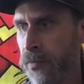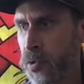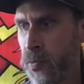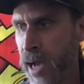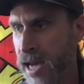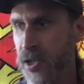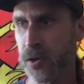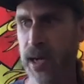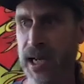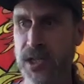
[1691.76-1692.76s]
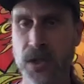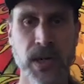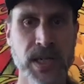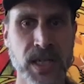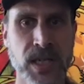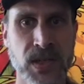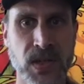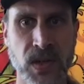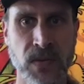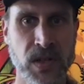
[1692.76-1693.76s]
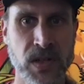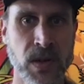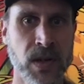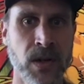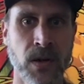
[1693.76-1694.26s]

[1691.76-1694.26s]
pasture raised choices. If it's, you know,